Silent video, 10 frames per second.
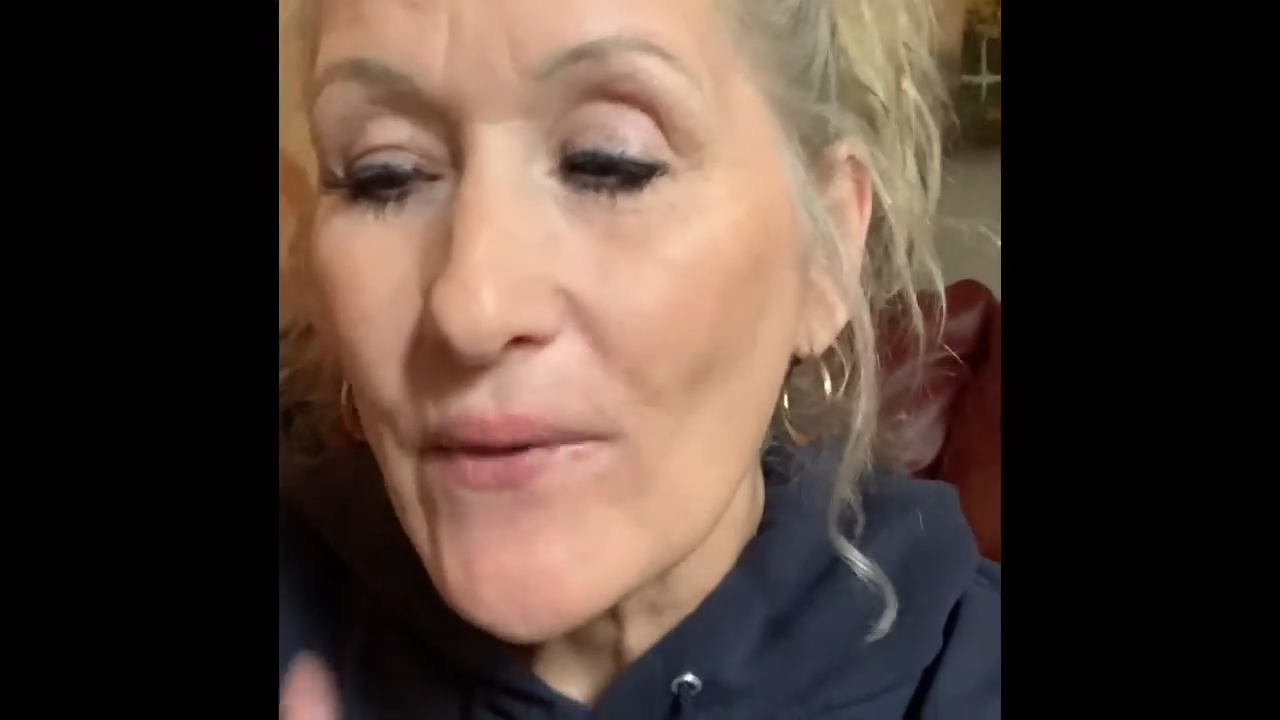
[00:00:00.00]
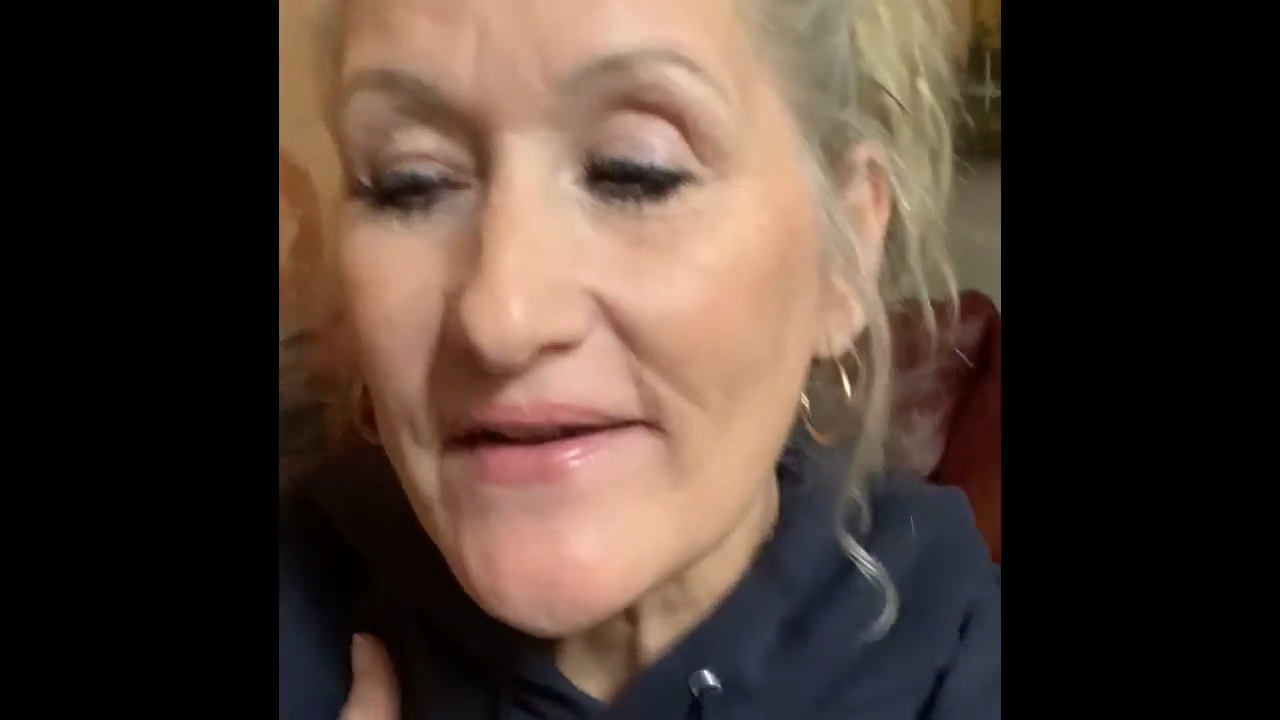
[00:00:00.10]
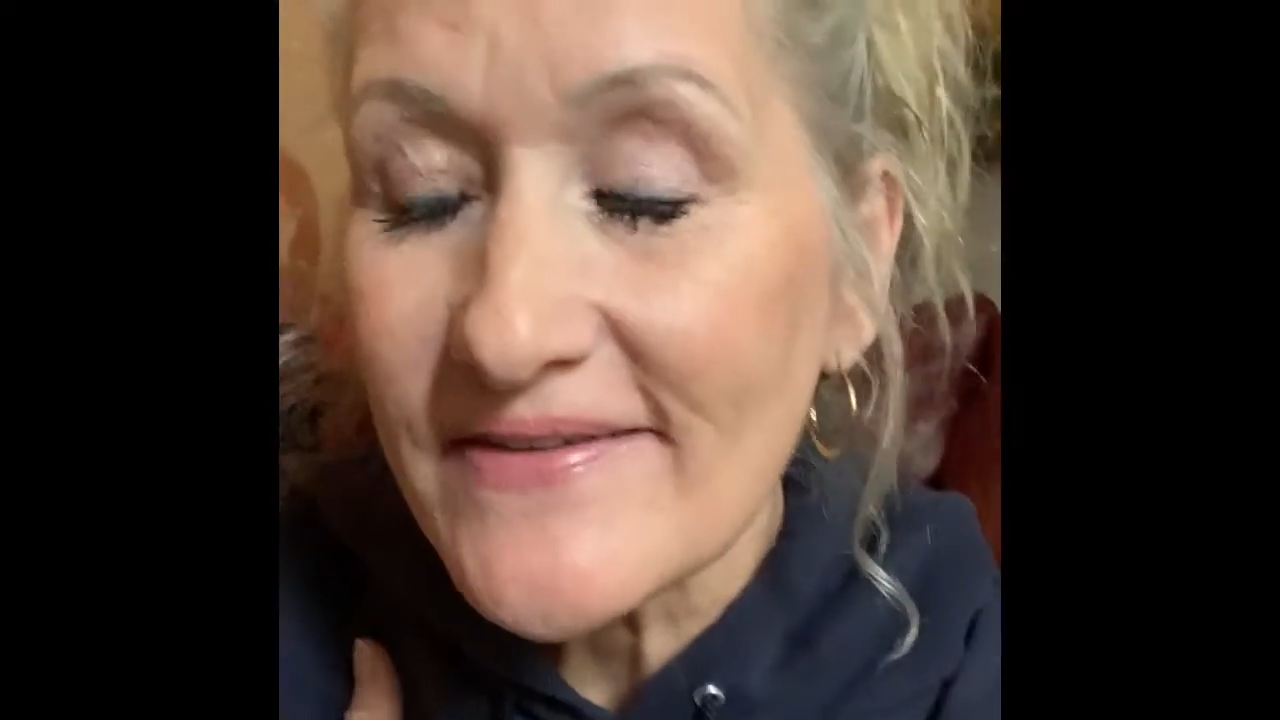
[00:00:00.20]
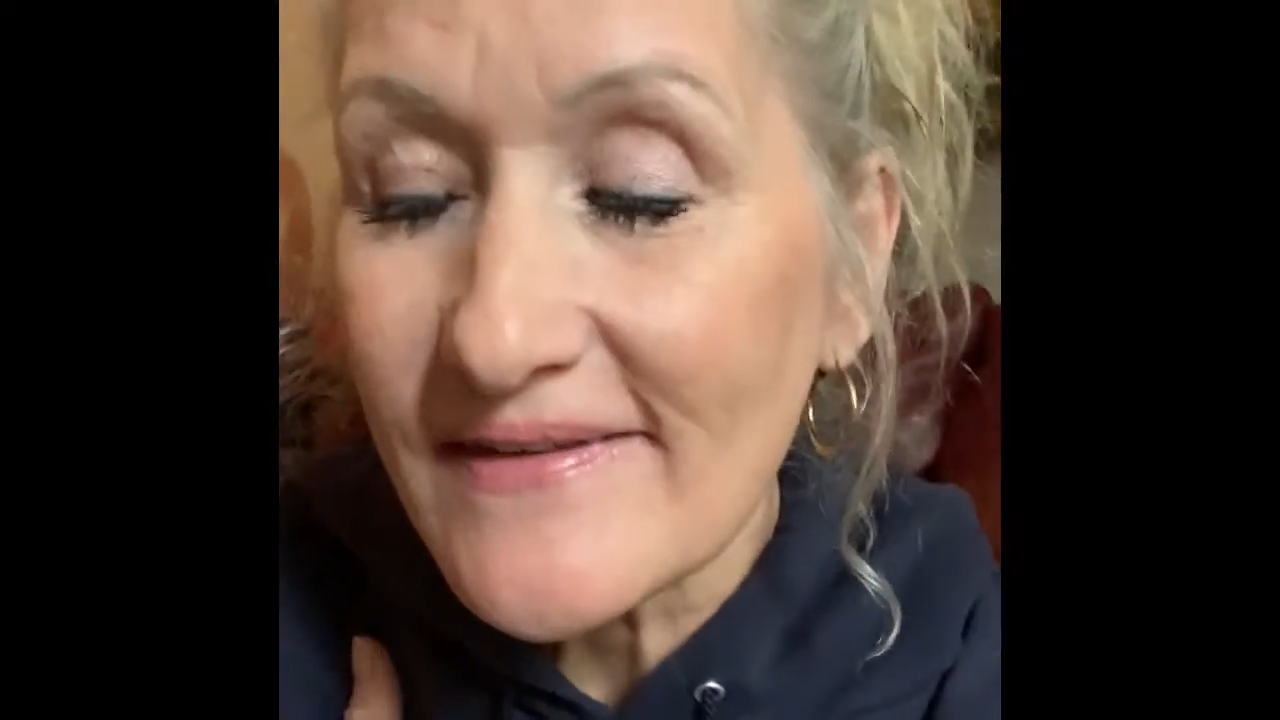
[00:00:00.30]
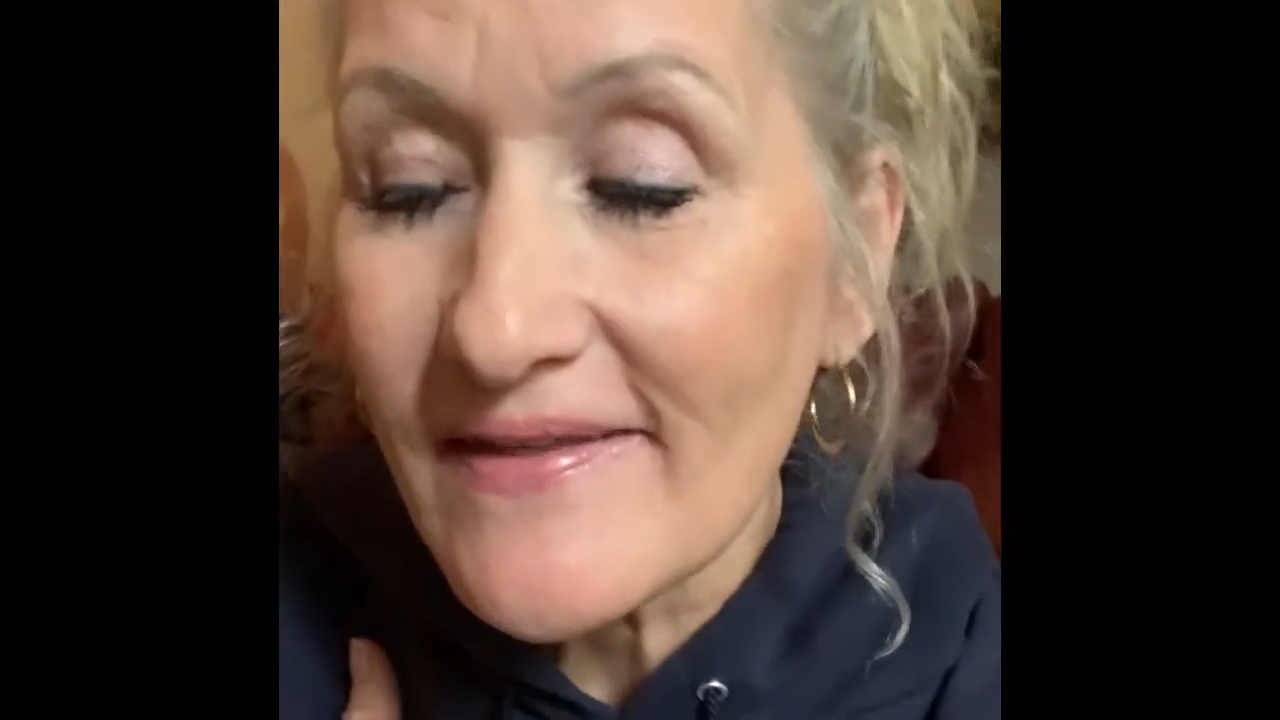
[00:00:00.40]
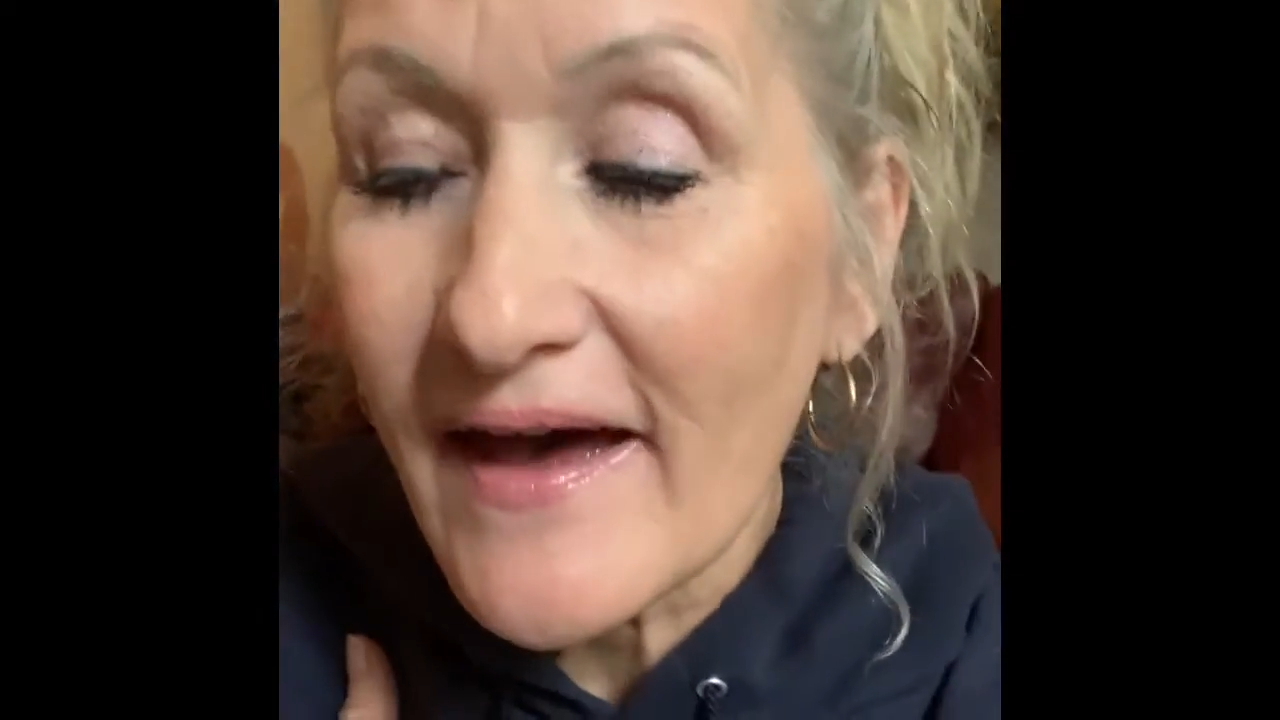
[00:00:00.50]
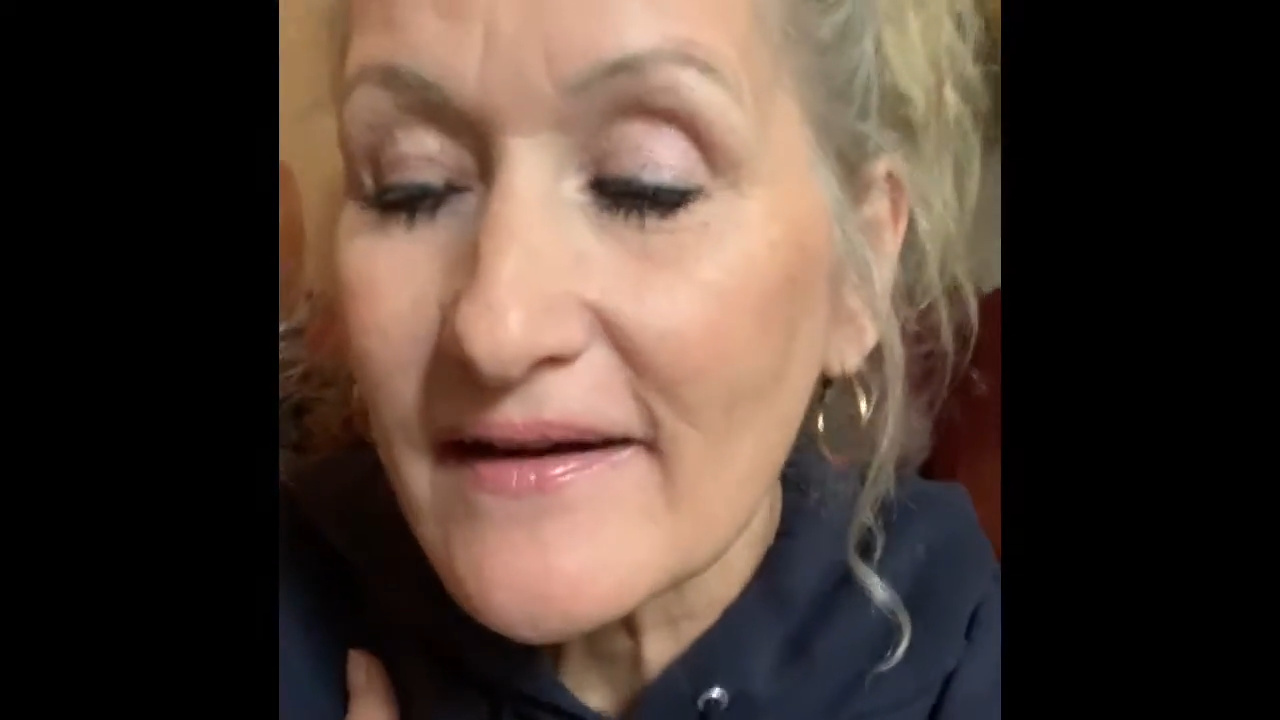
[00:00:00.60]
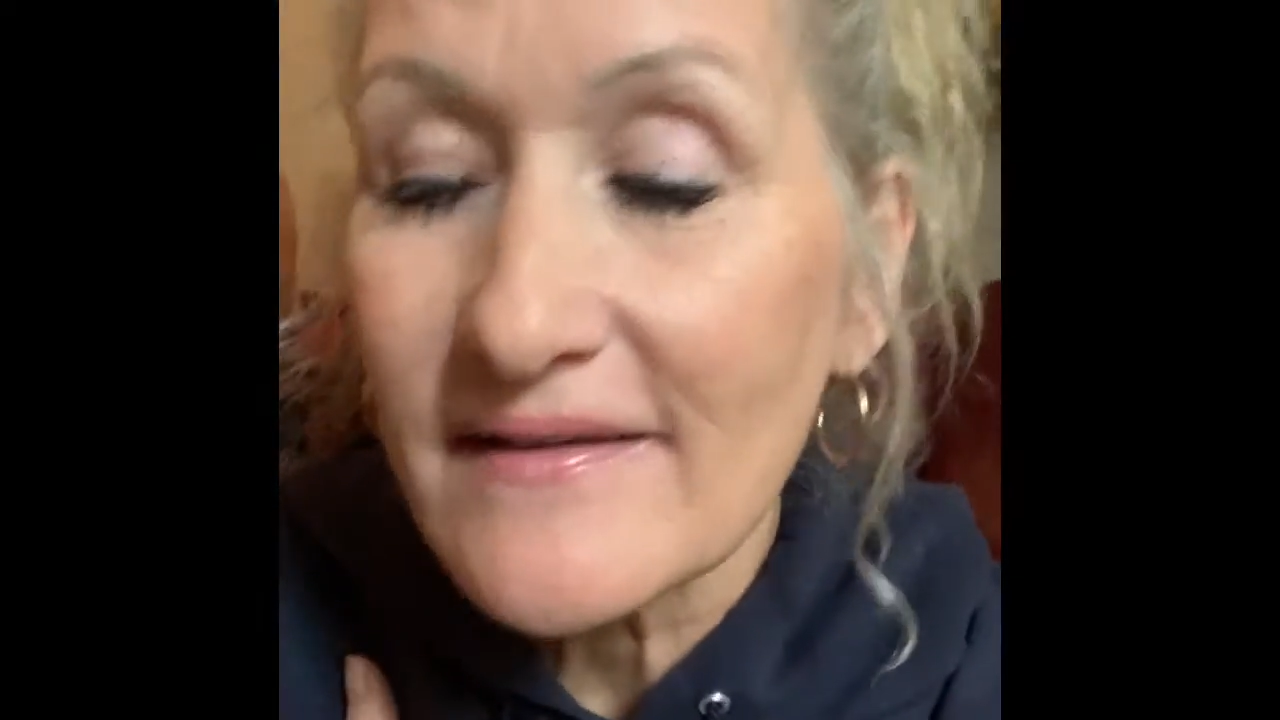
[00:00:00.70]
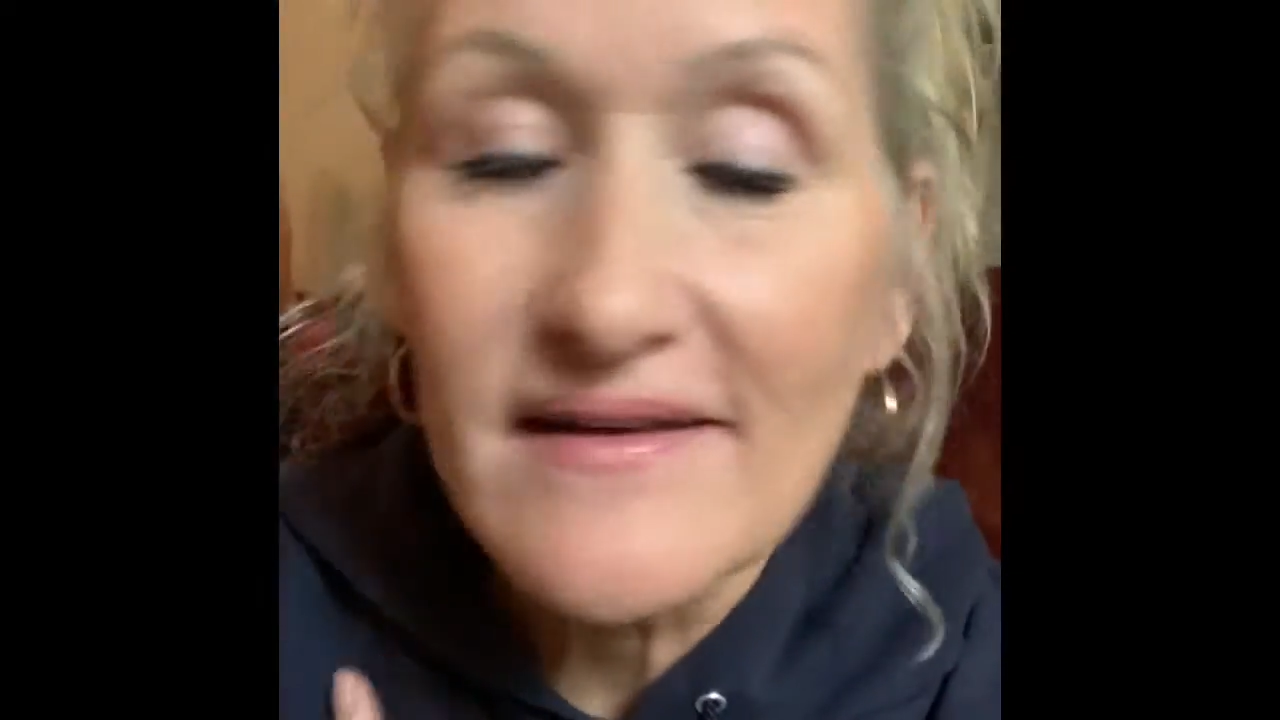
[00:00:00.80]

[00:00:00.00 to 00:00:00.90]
I see that